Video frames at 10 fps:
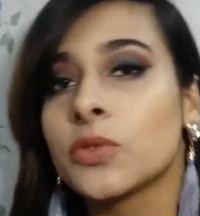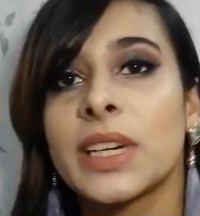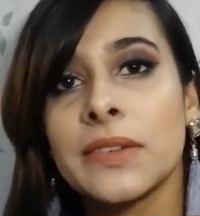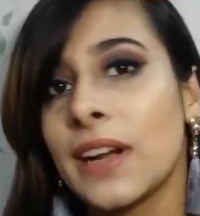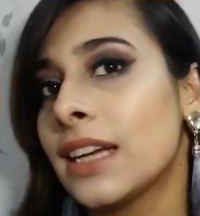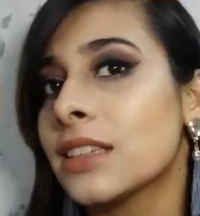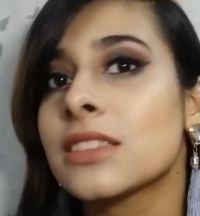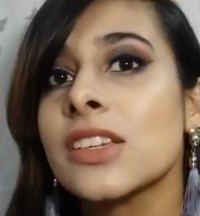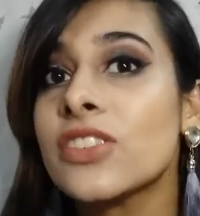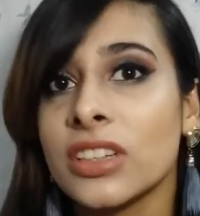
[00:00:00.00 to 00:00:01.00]
Wet n Wild
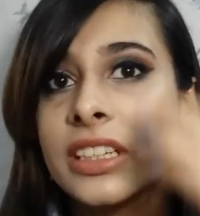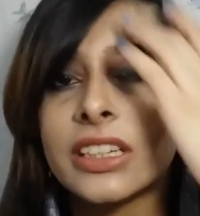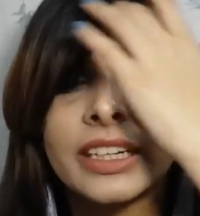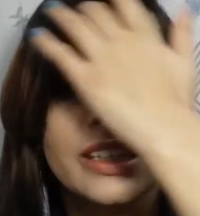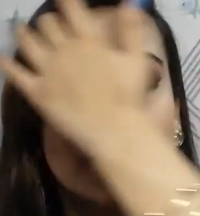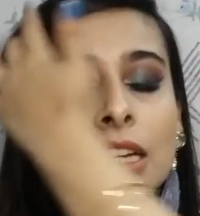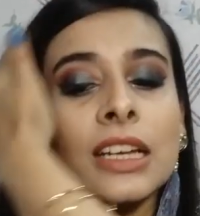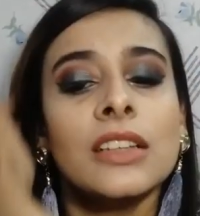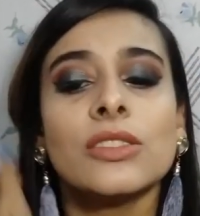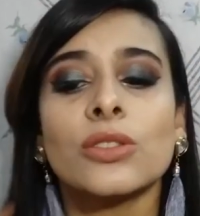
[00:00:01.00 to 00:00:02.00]
is really great.
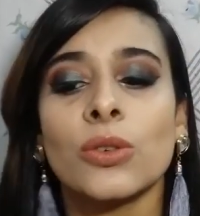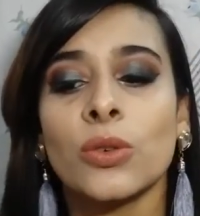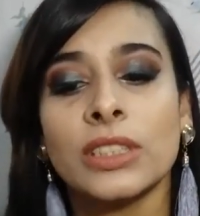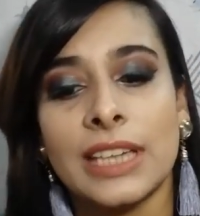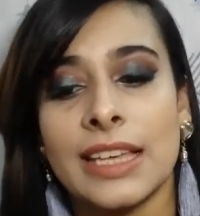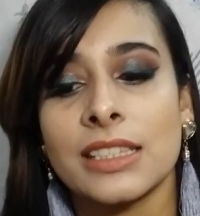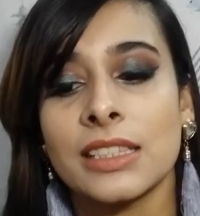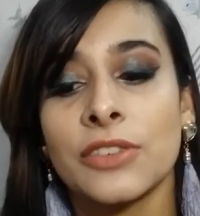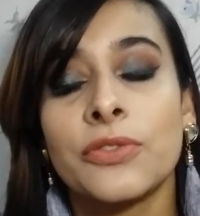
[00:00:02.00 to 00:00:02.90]
So yes,